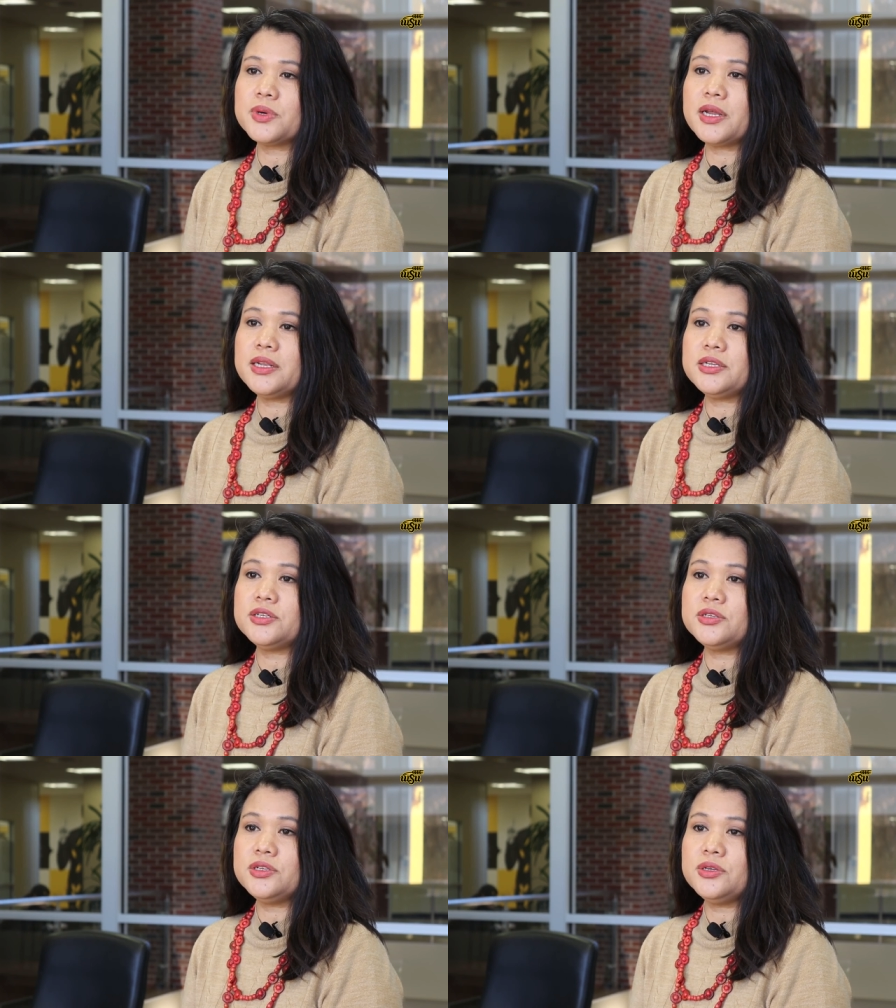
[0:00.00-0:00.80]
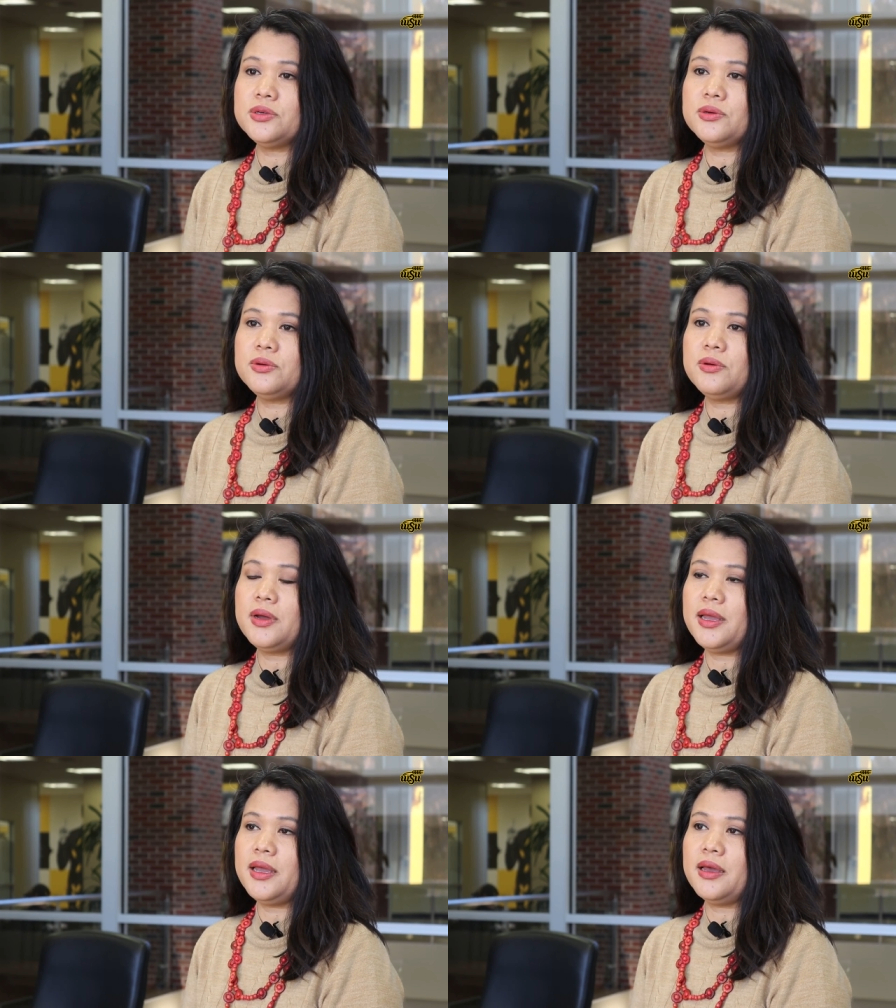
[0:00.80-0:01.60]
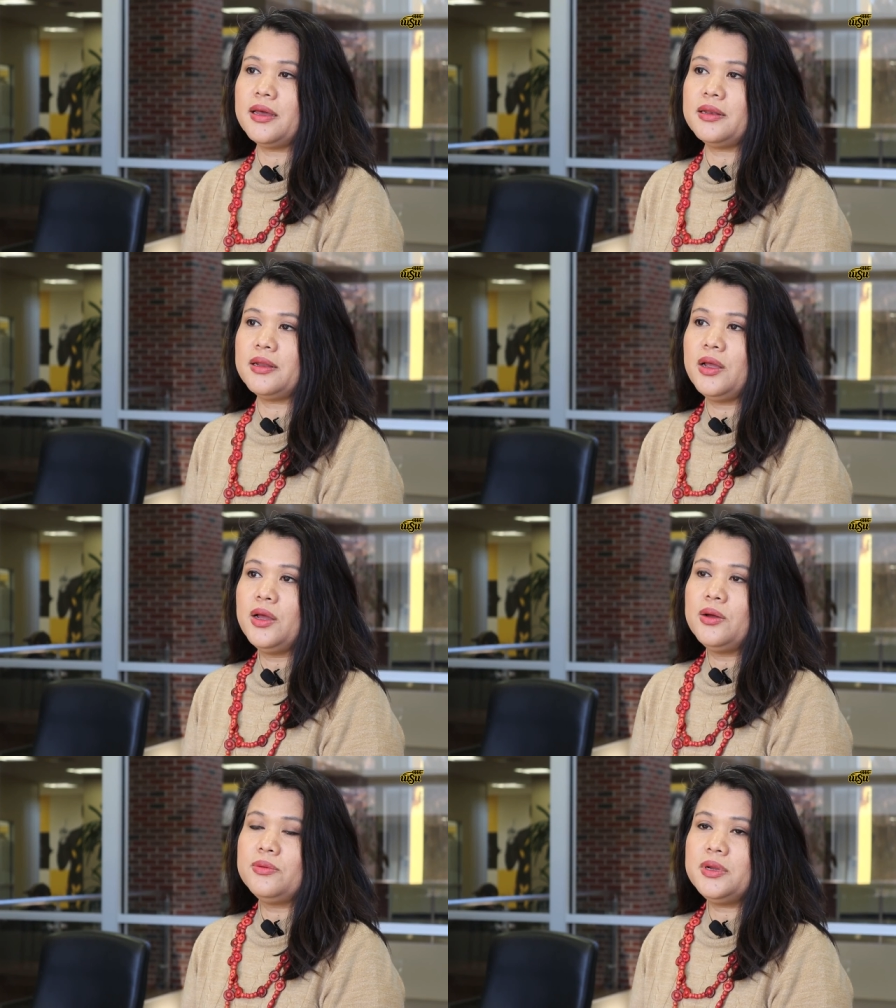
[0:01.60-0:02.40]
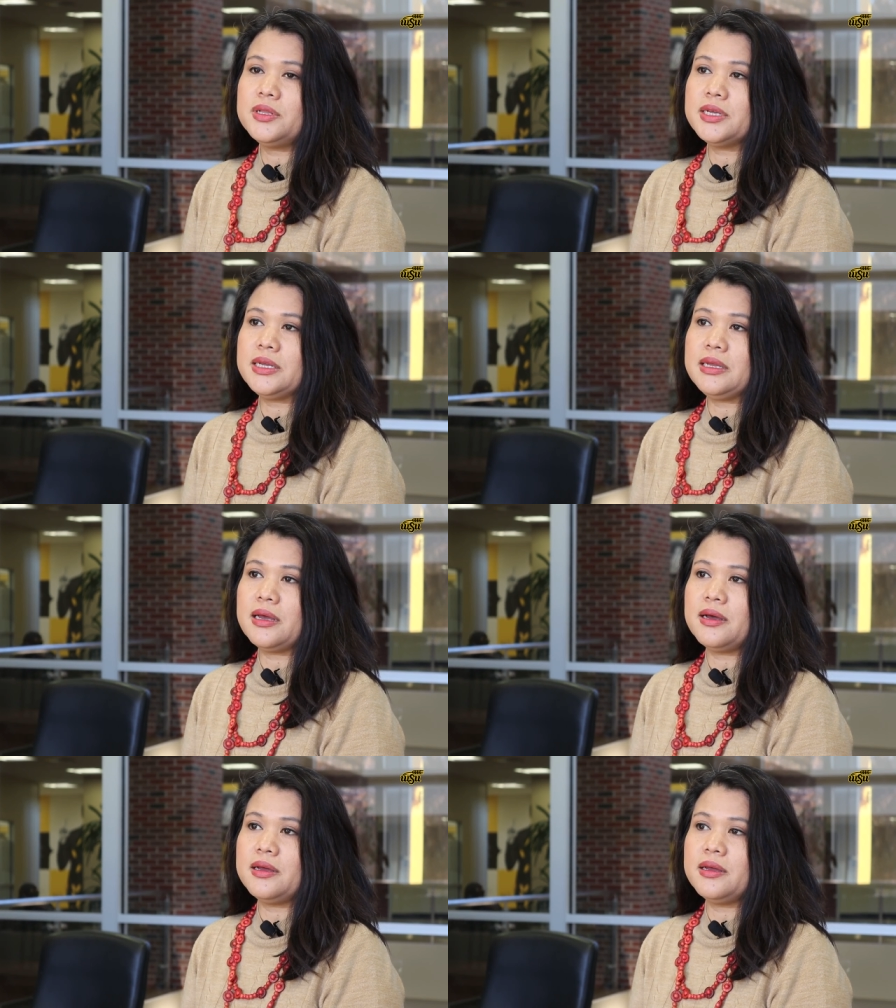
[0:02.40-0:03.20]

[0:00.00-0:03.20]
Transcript: what I need to do. And really,